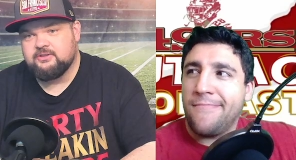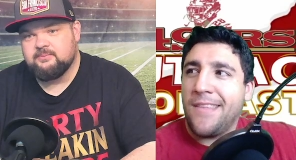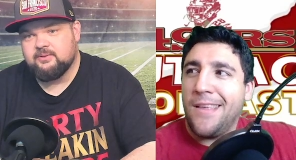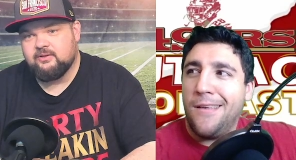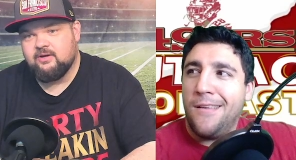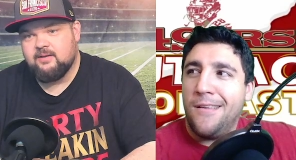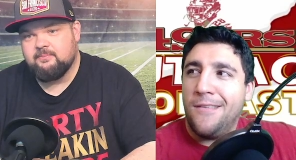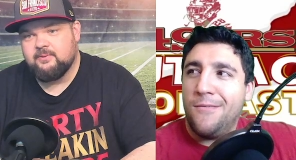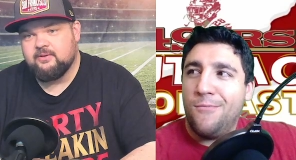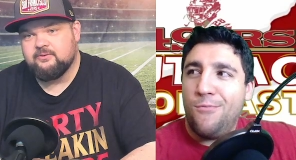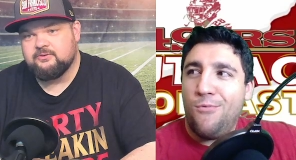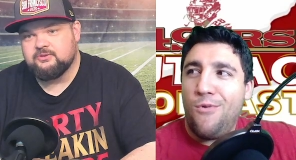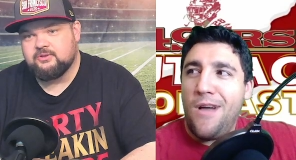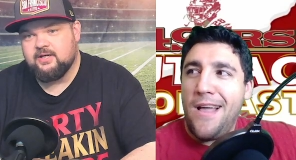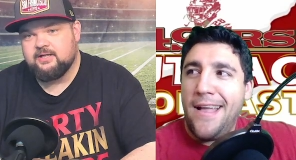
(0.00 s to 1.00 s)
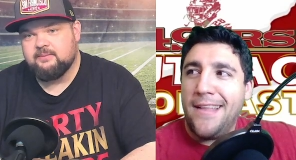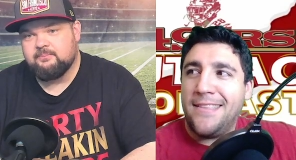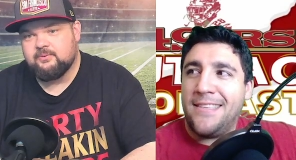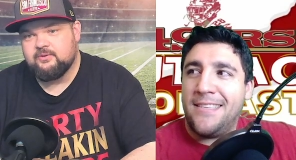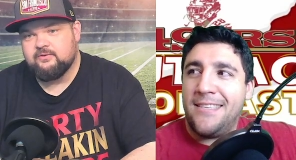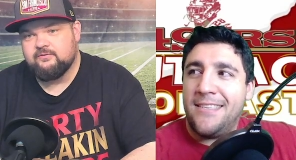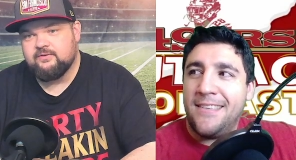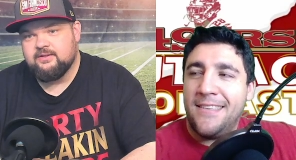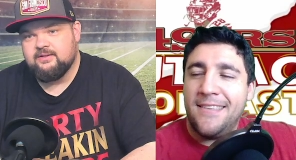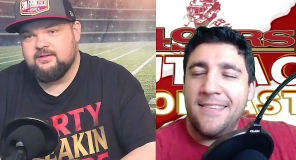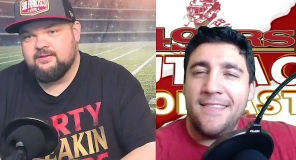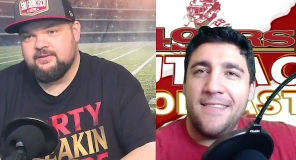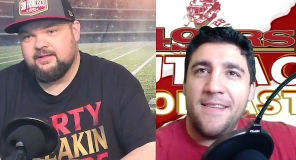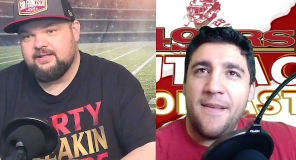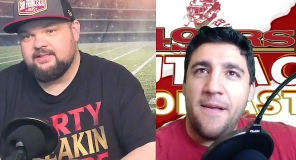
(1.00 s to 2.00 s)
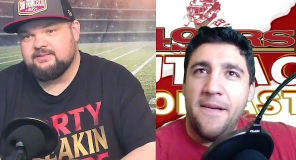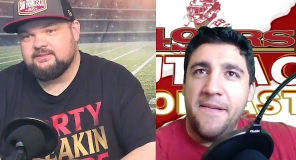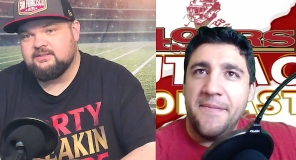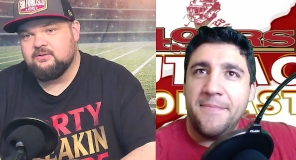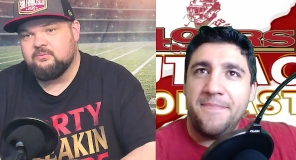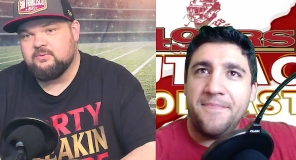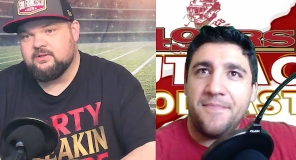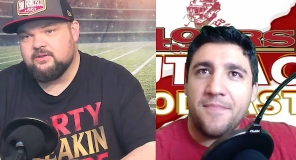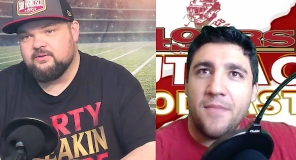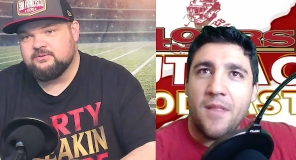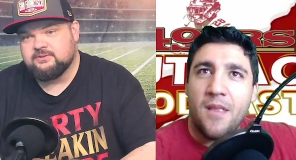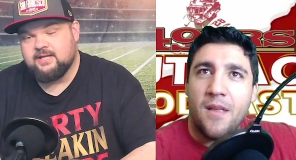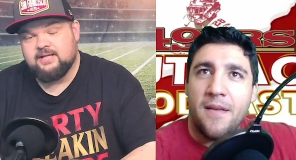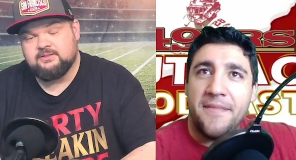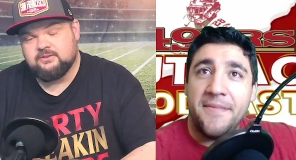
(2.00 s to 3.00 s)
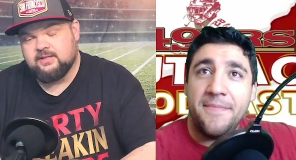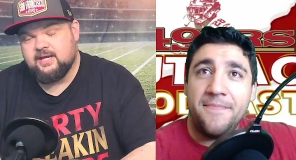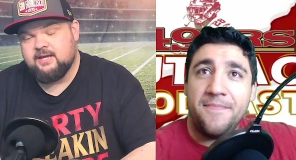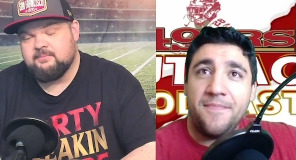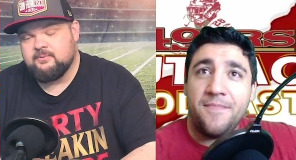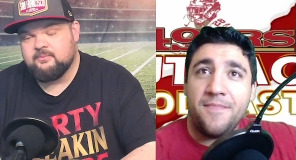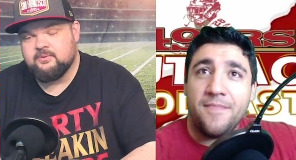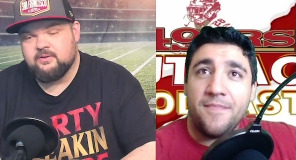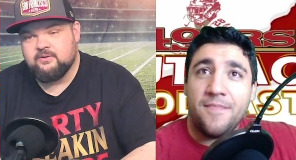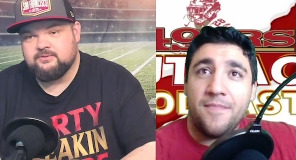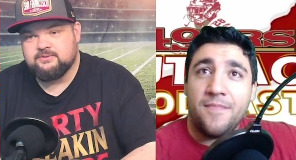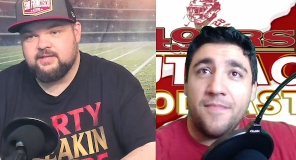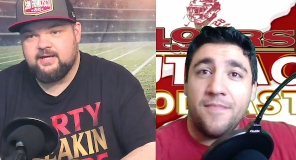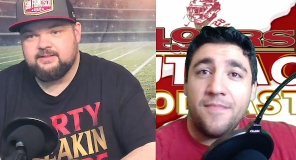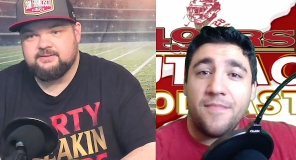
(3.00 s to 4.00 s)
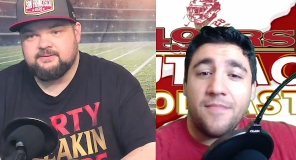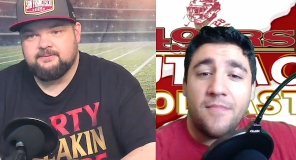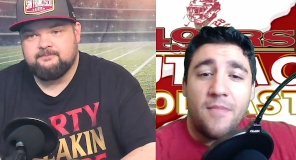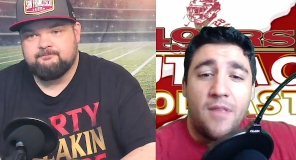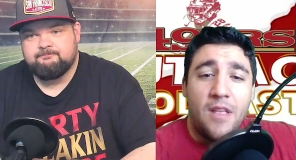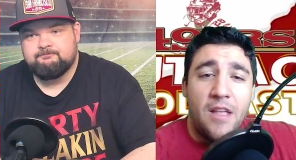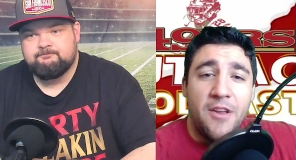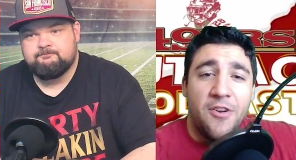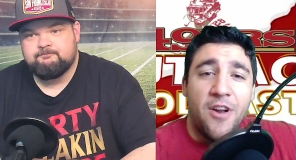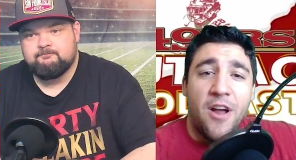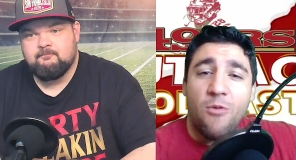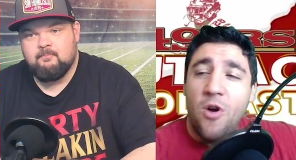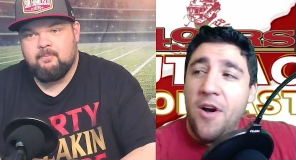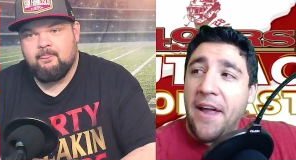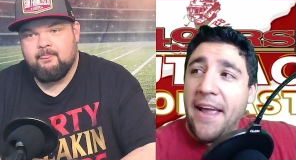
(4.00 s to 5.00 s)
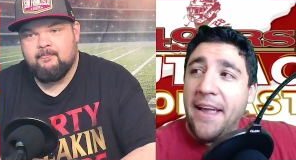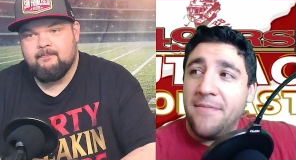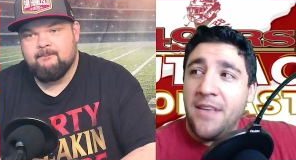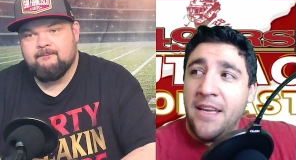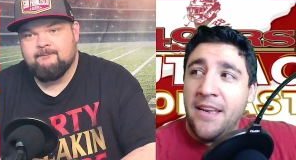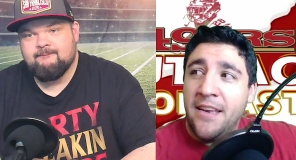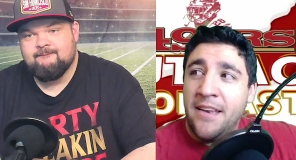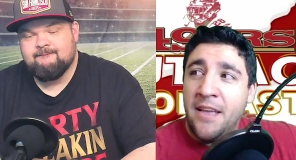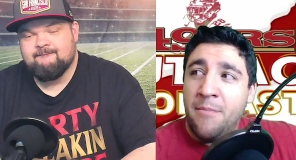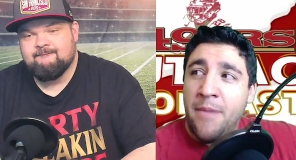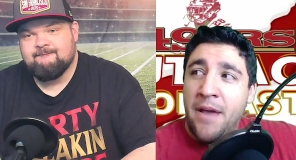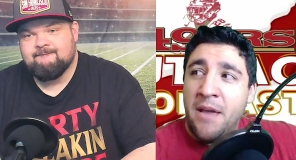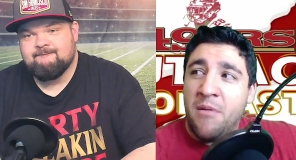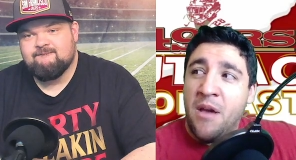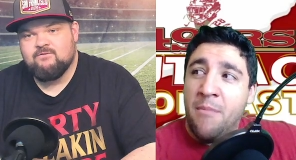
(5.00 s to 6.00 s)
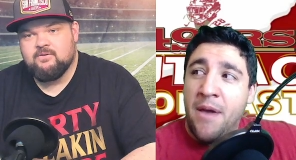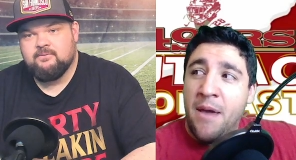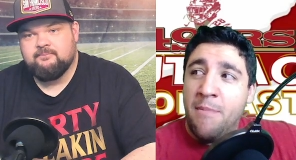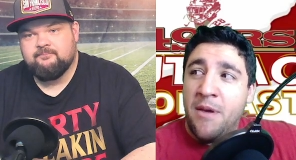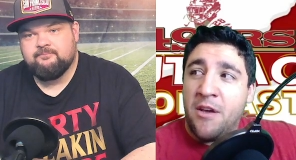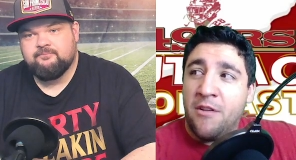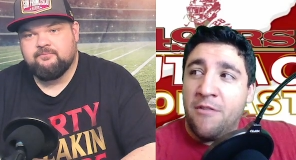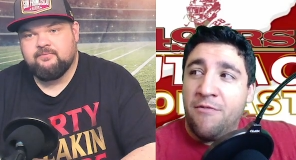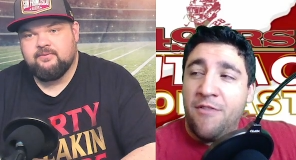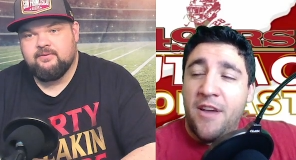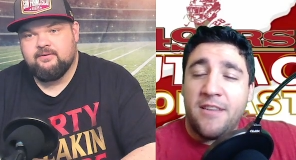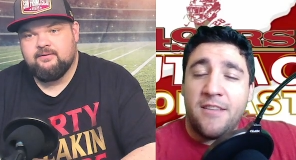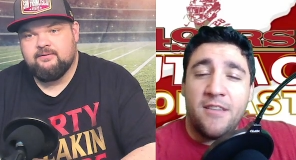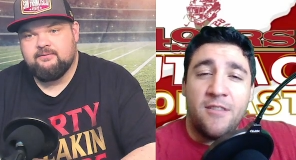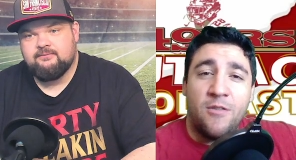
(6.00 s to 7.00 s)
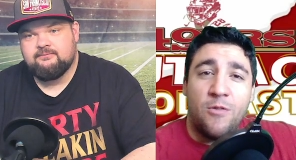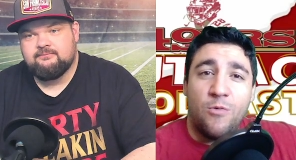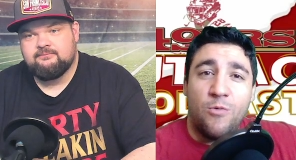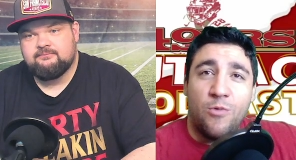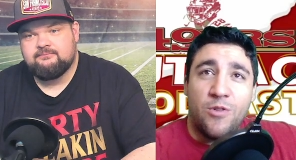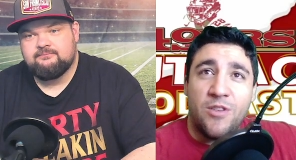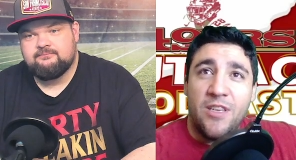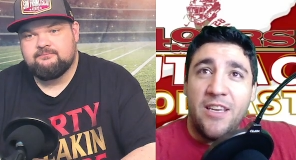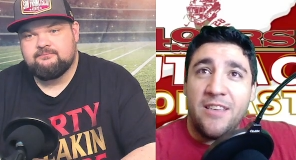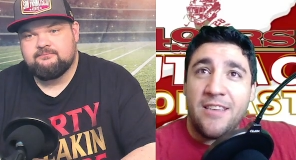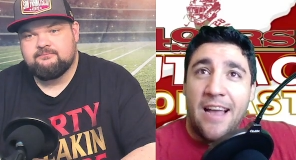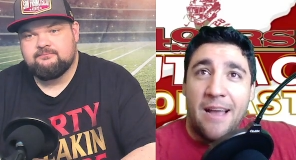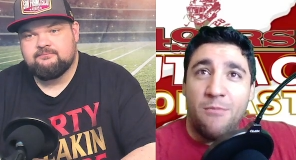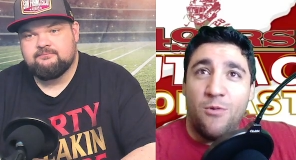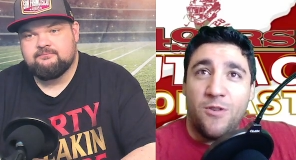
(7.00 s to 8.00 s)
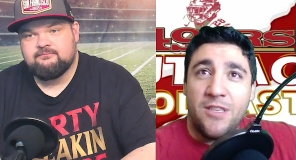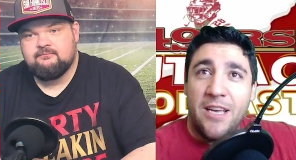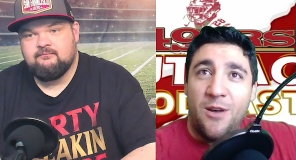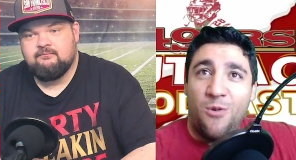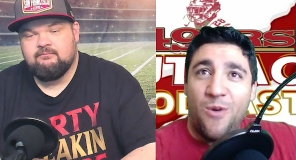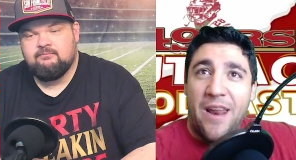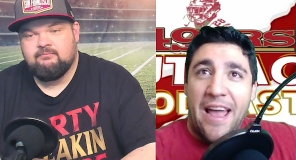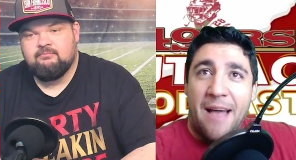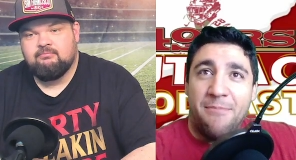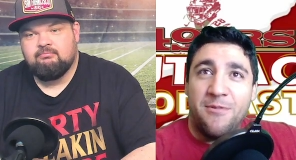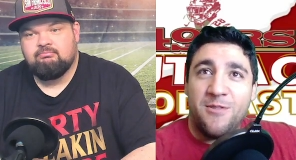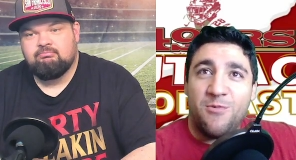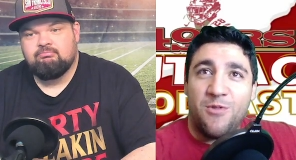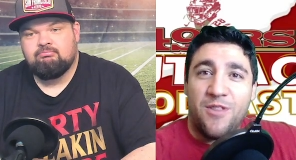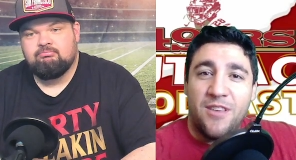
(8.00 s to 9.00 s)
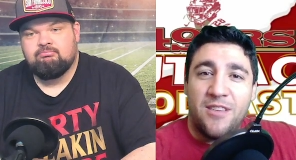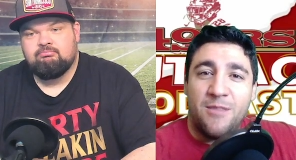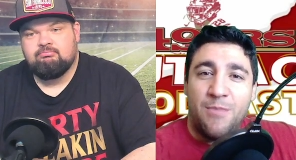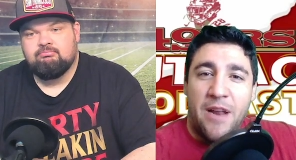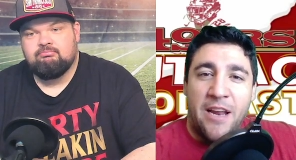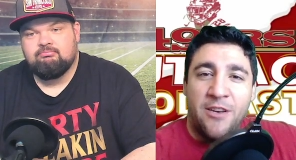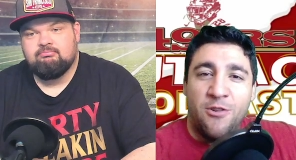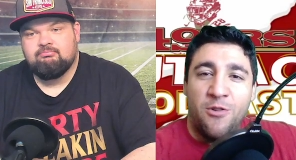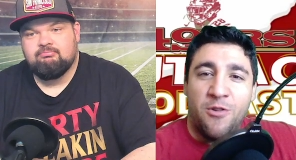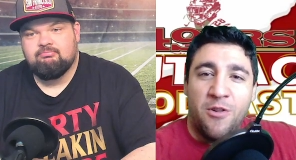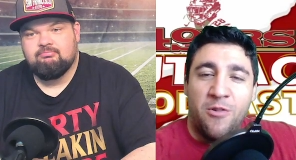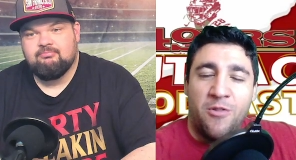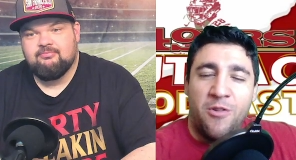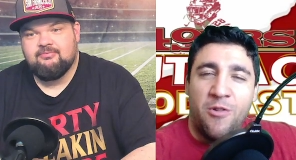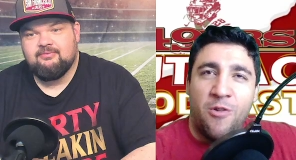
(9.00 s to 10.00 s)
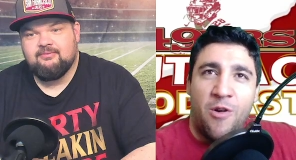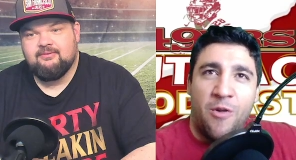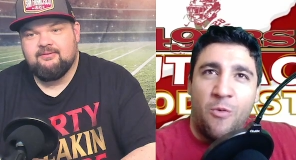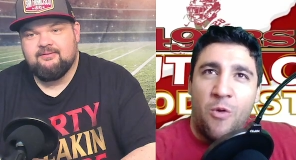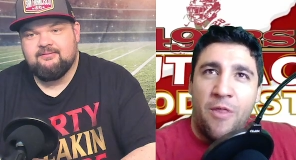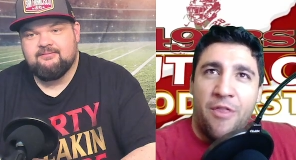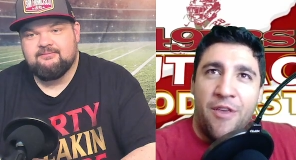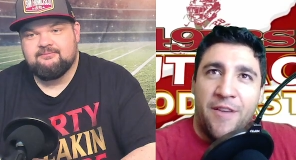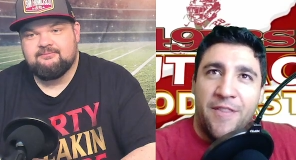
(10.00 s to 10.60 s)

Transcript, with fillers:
Speaker 1: Jimmy Garoppolo, who's what? trying to prove that he's still one of those guys or can be one of those guys.
Speaker 2: You're not wrong, and it may it may be a good fit. We'll see. Time will tell what happens with this, but I do agree with you on one